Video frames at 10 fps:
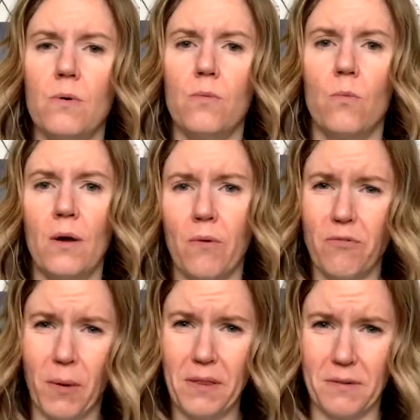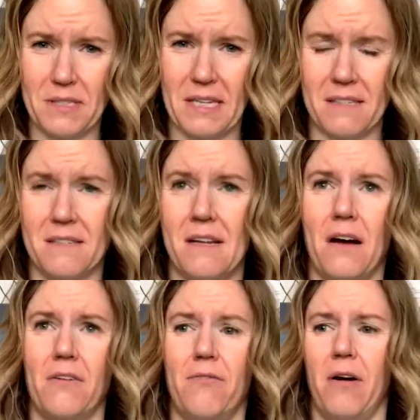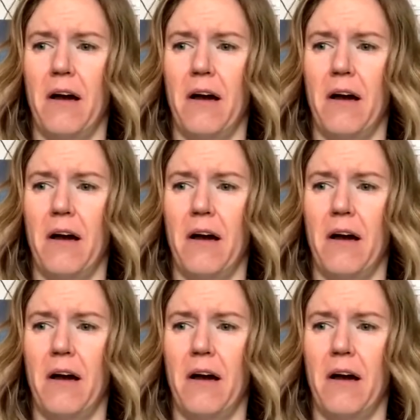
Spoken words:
want to avoid those things. It's not good for our